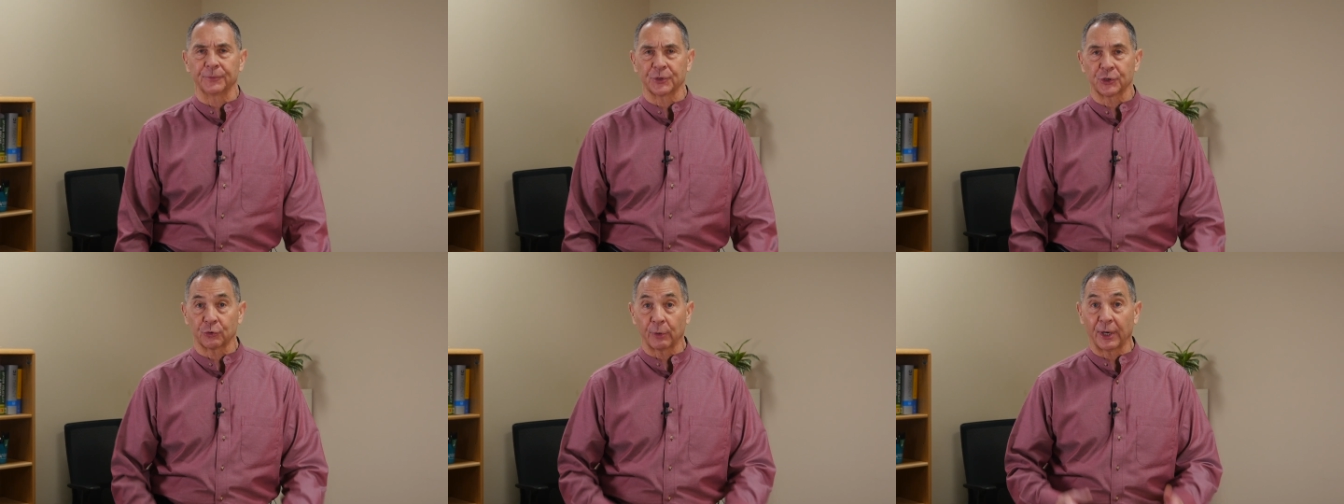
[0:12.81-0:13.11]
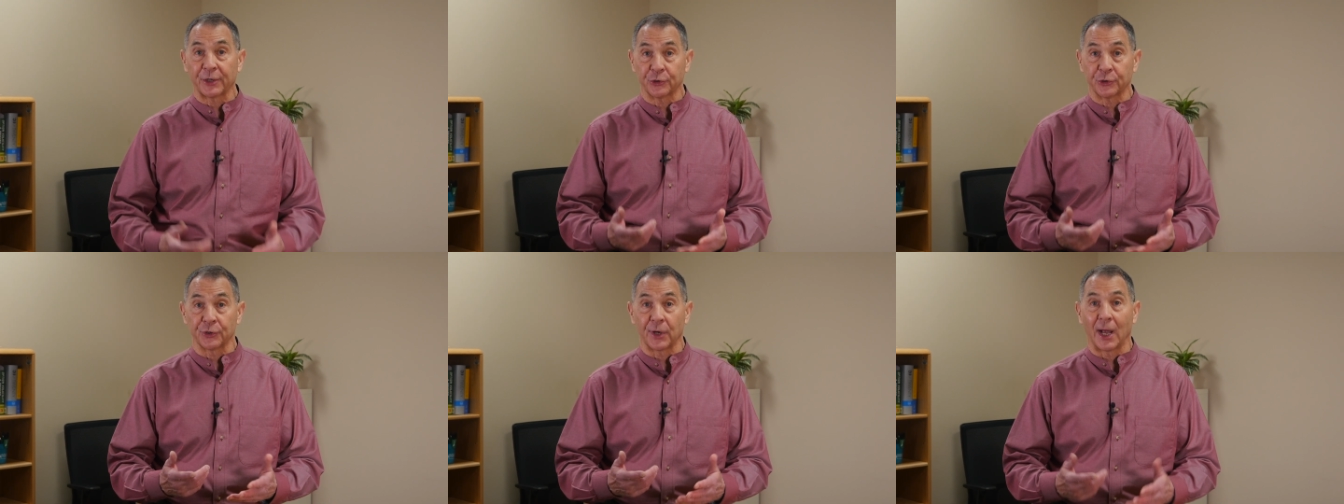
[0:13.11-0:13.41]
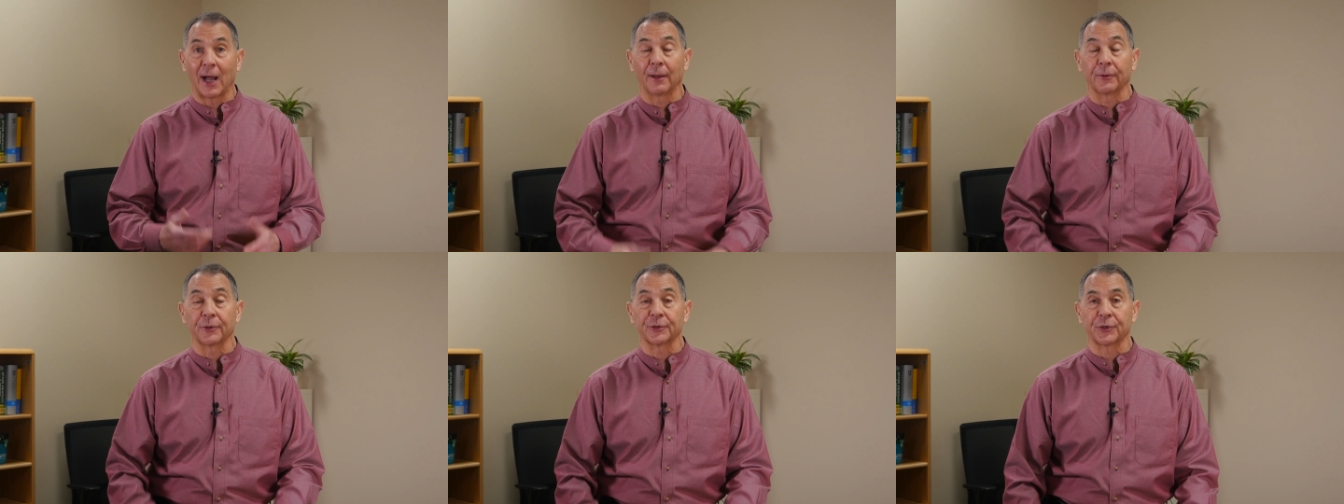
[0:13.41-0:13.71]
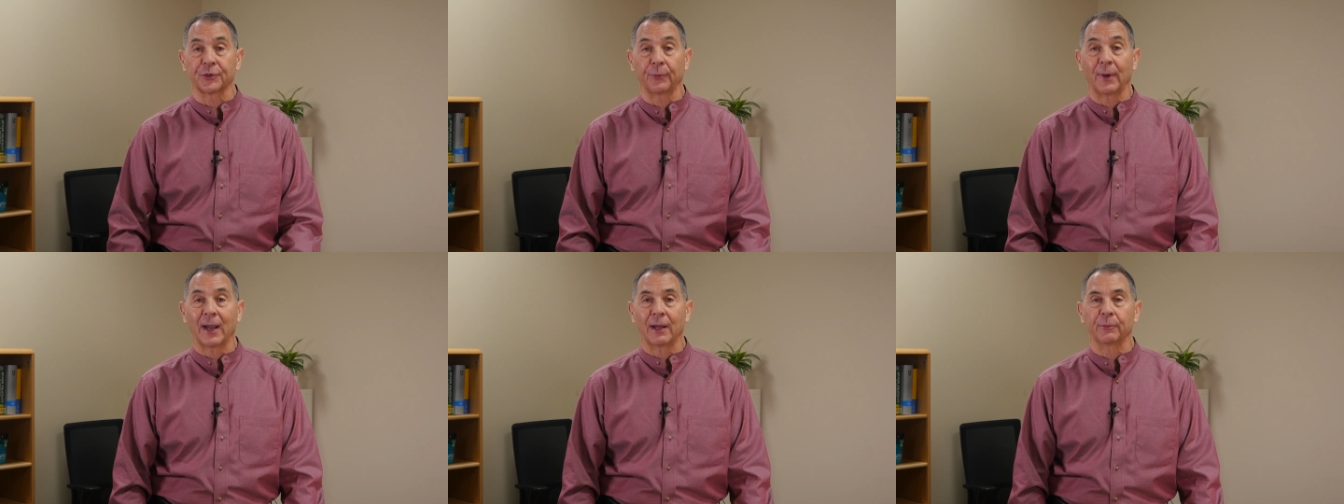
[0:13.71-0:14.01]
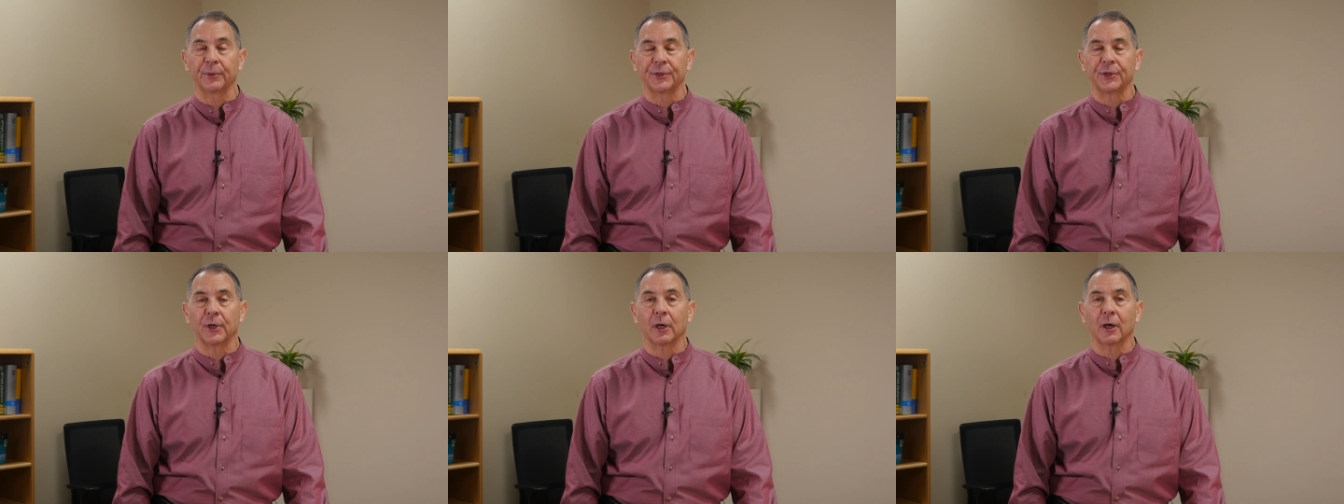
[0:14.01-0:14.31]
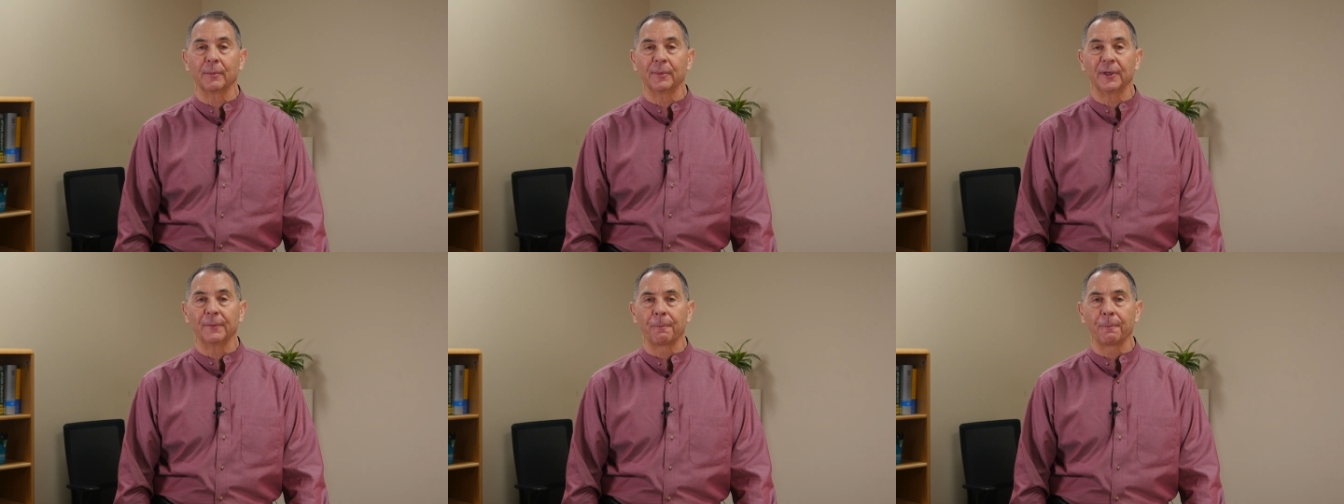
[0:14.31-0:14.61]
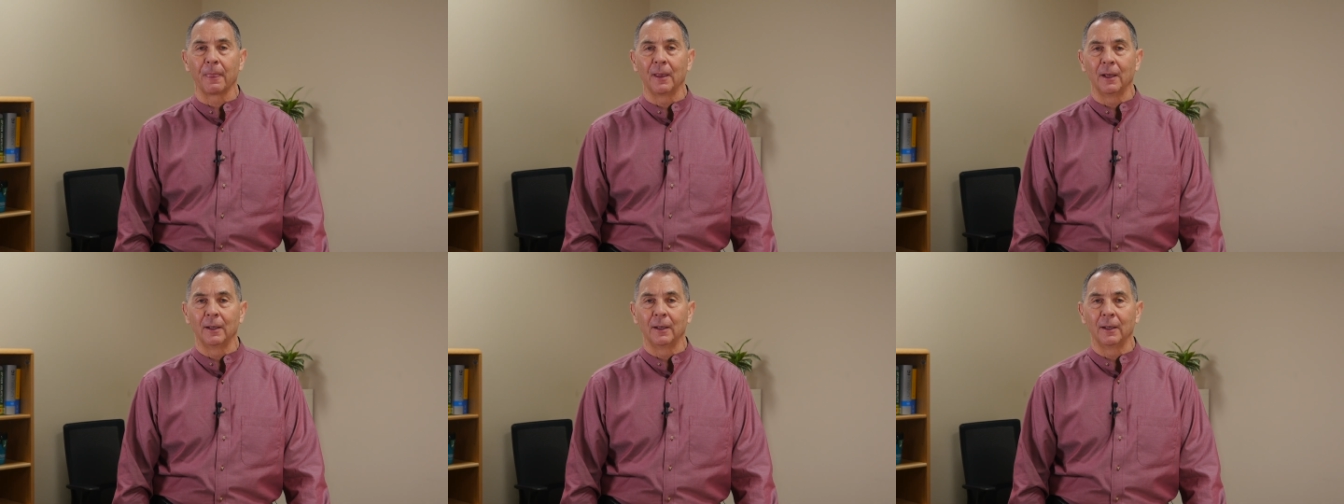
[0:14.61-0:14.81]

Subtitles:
stretch your dollars throughout retirement.